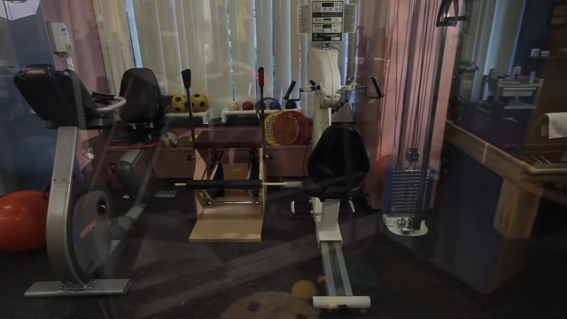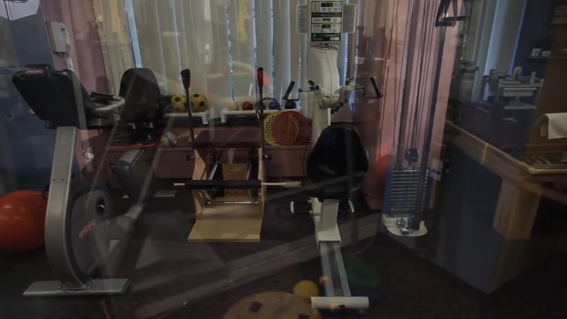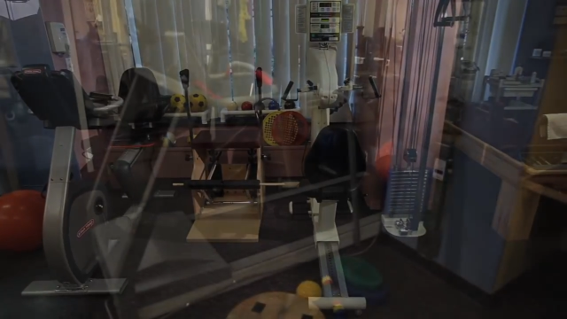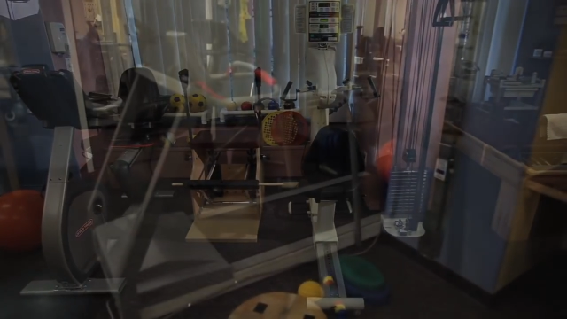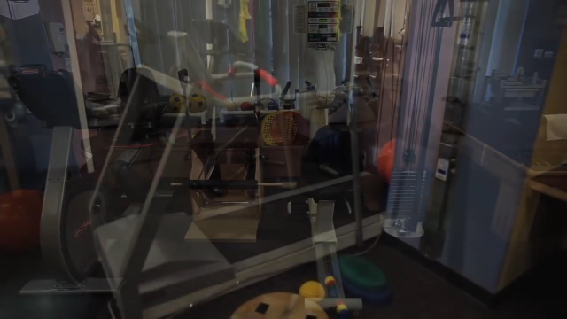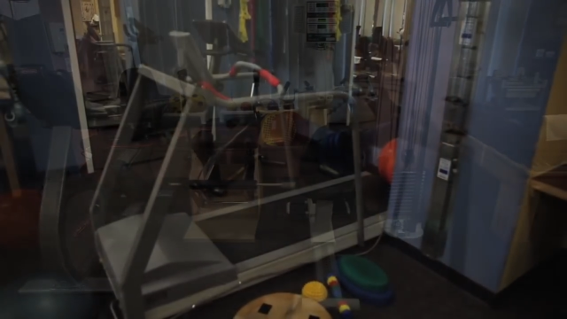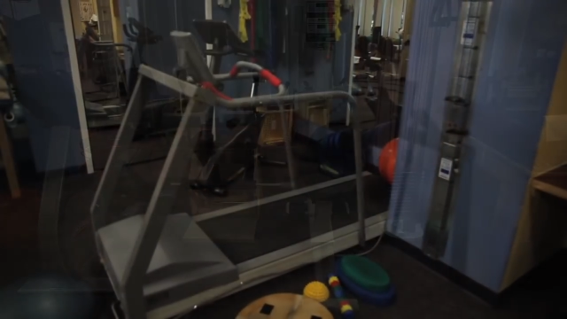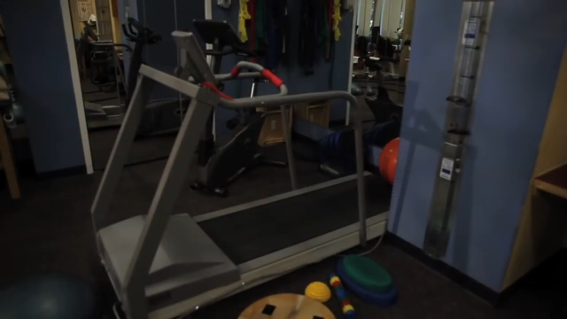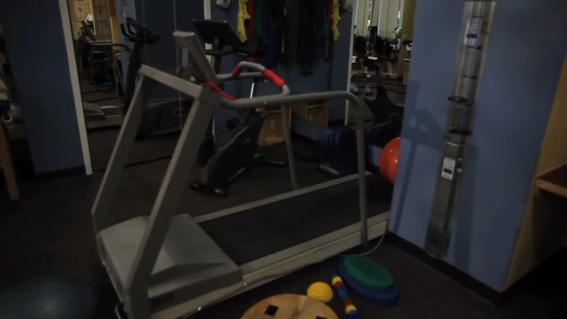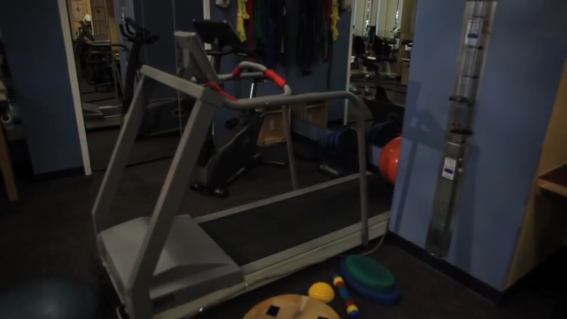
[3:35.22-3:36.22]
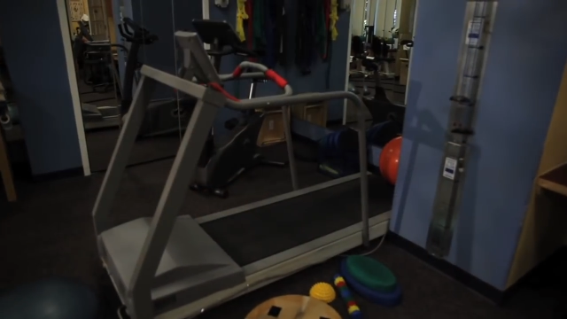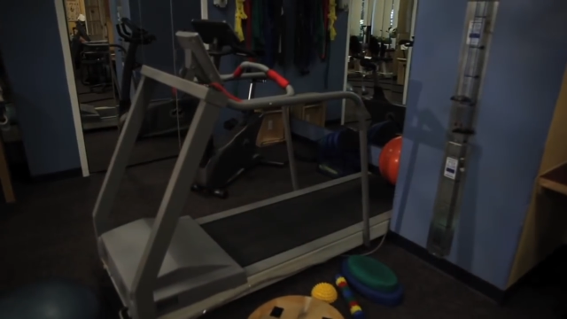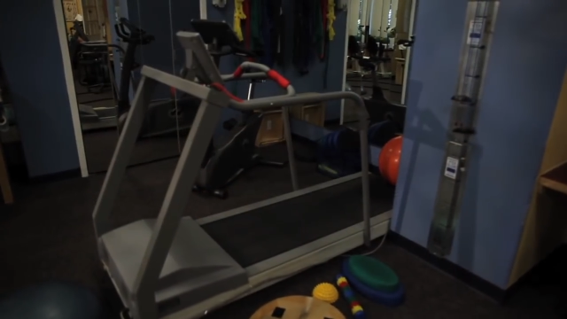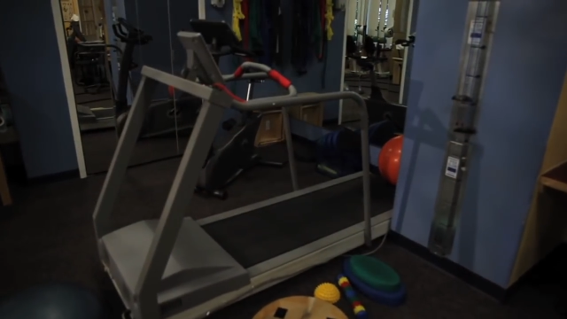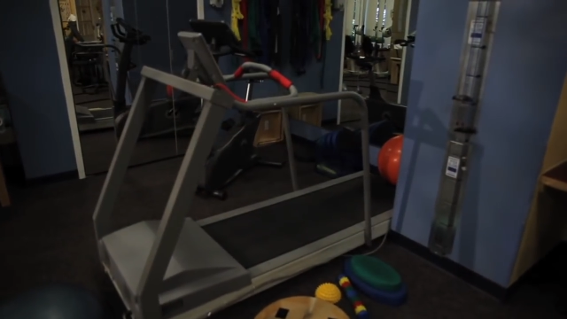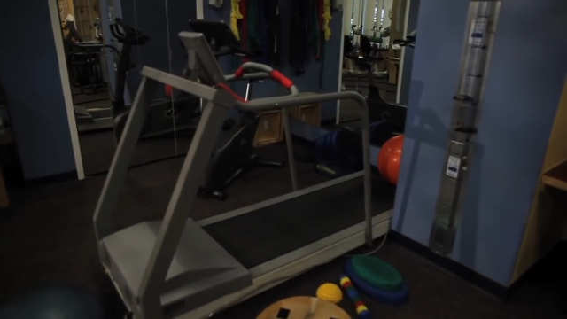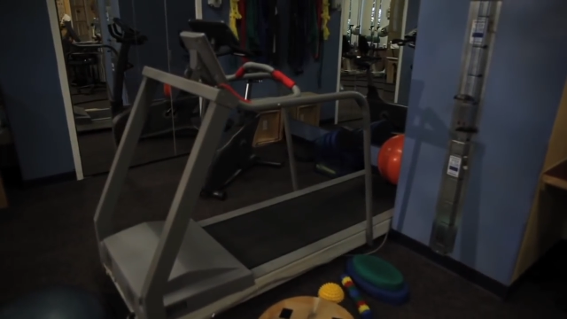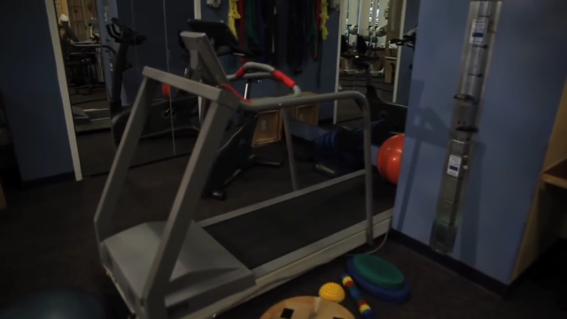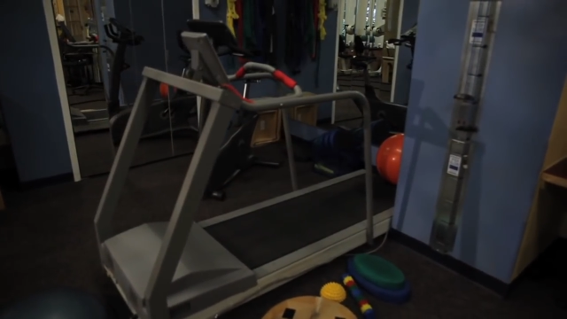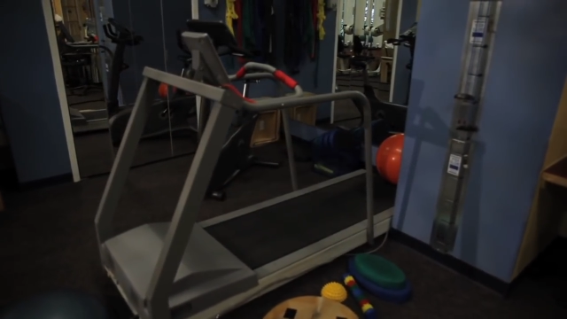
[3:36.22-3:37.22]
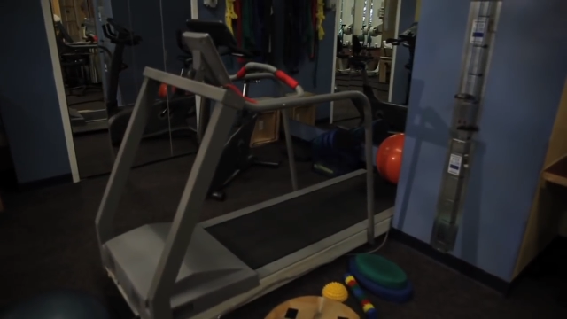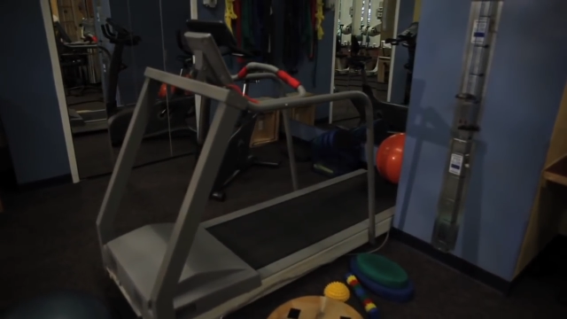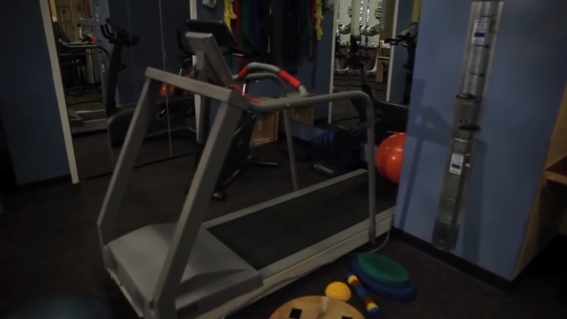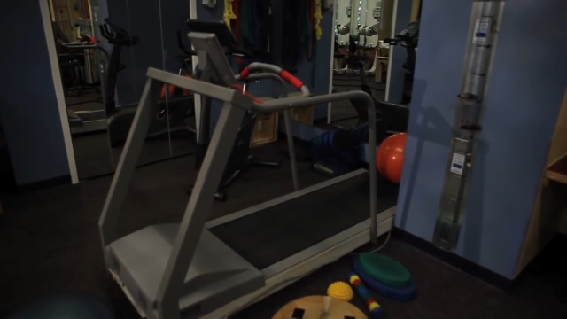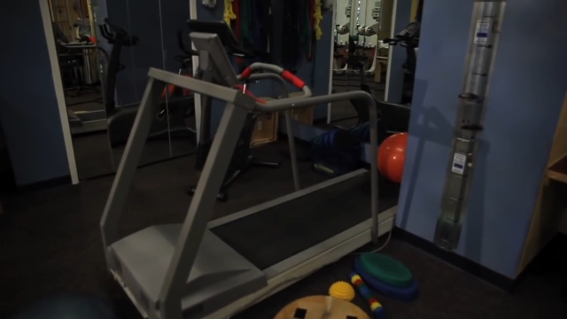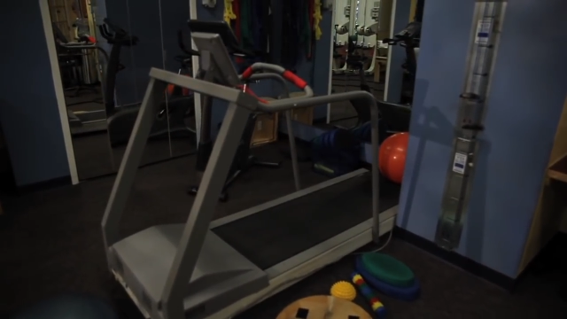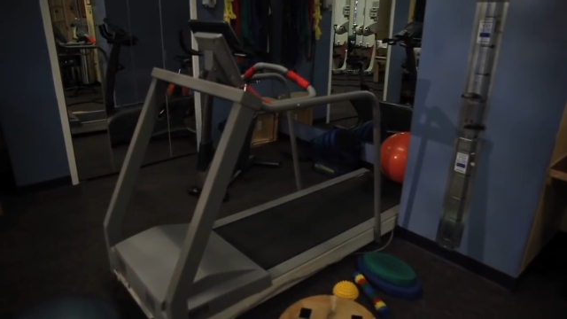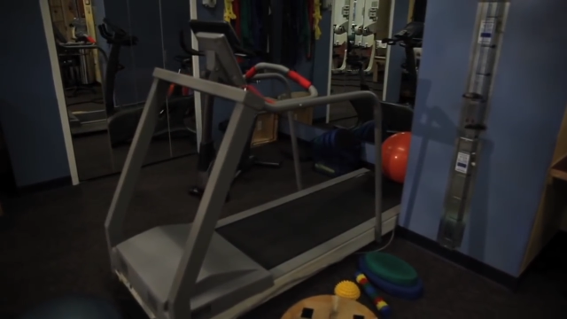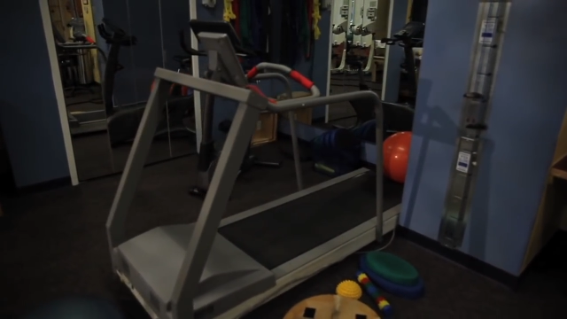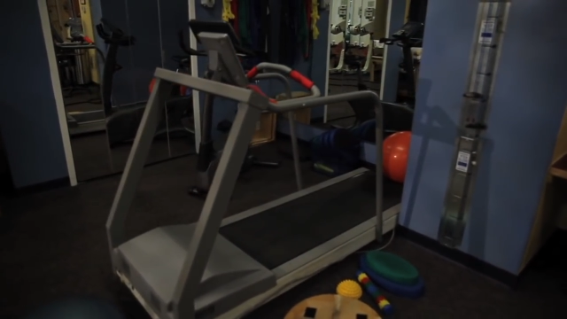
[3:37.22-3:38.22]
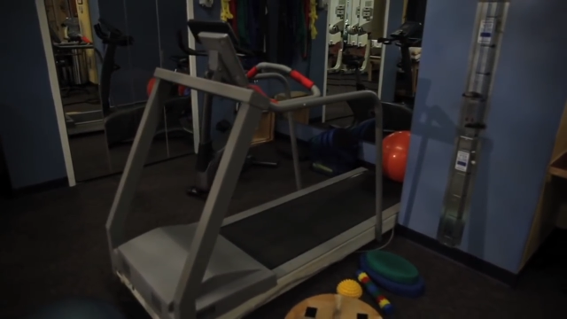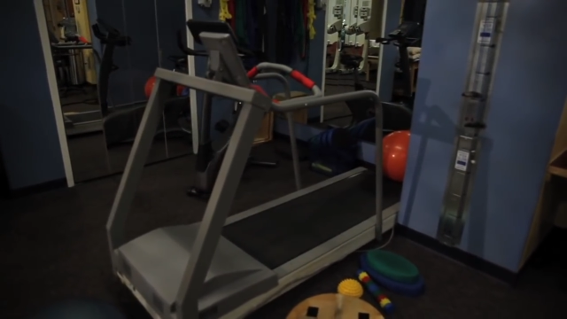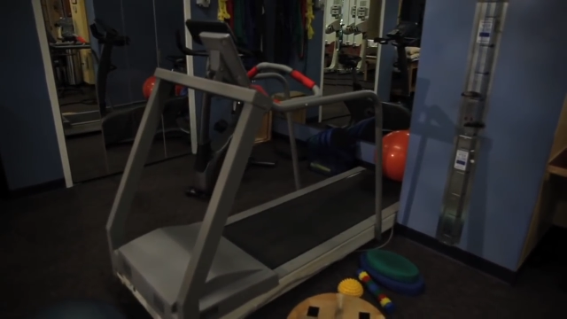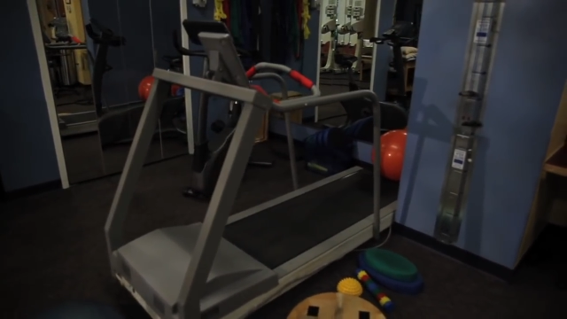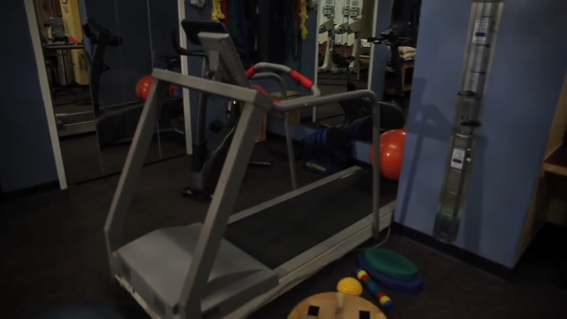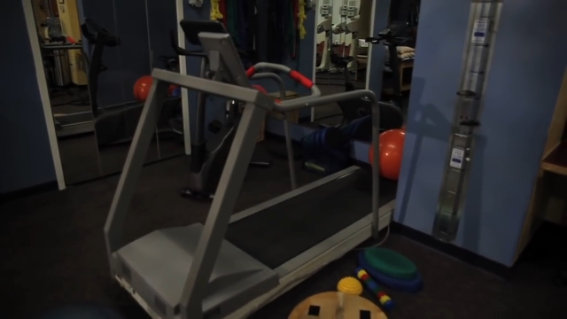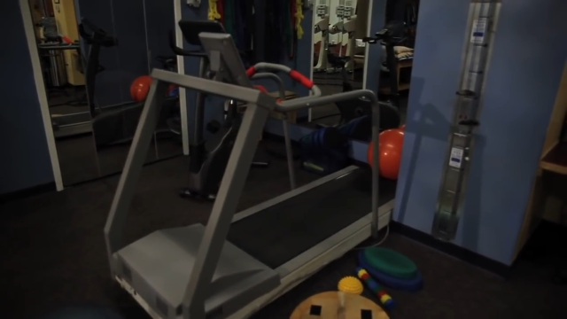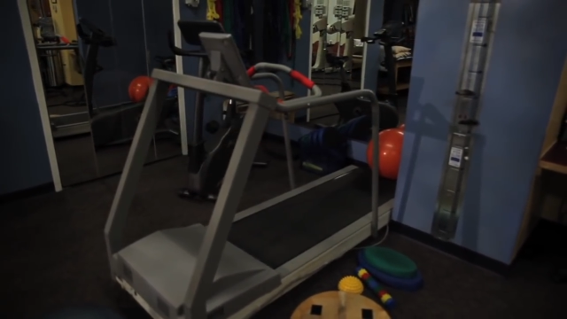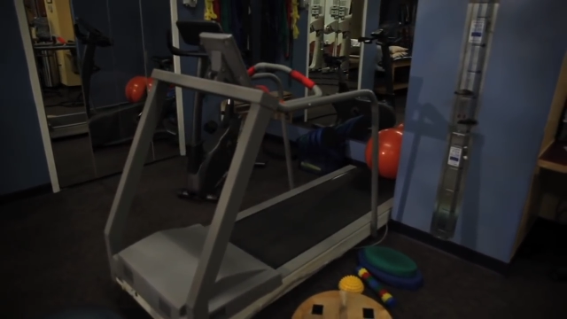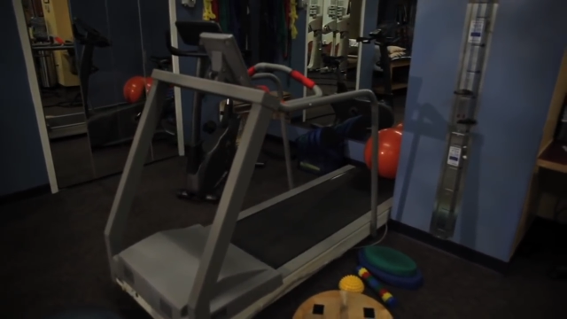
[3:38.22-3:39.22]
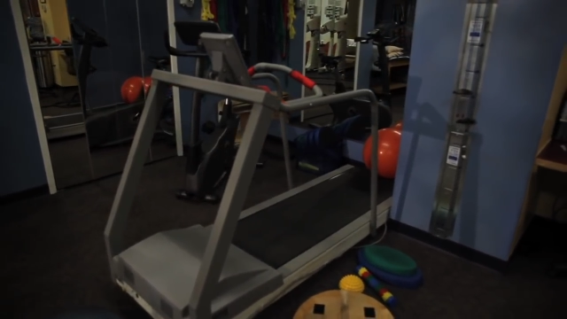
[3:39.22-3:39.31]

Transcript: (no speaker visible)